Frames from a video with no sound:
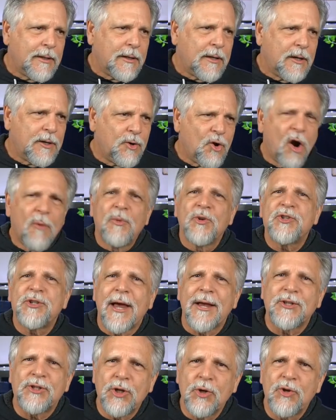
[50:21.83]
Normal
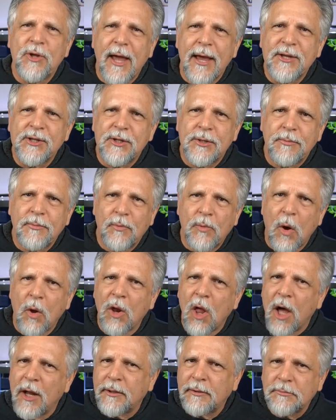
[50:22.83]
size suitcase, roll
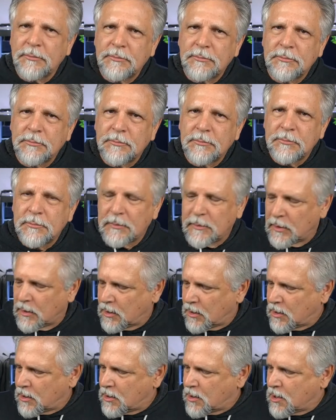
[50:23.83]
on.
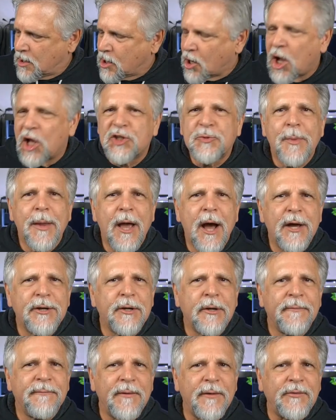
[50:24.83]
Cost me
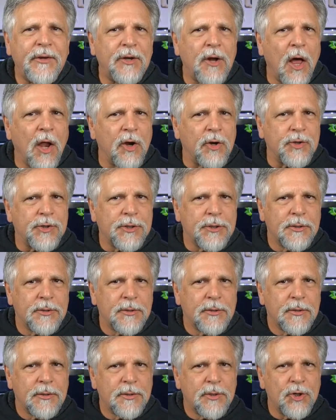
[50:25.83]
$150
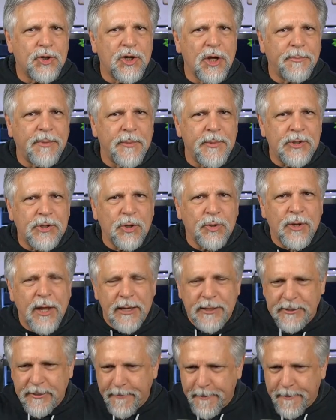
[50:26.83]
to ship him his suitcase.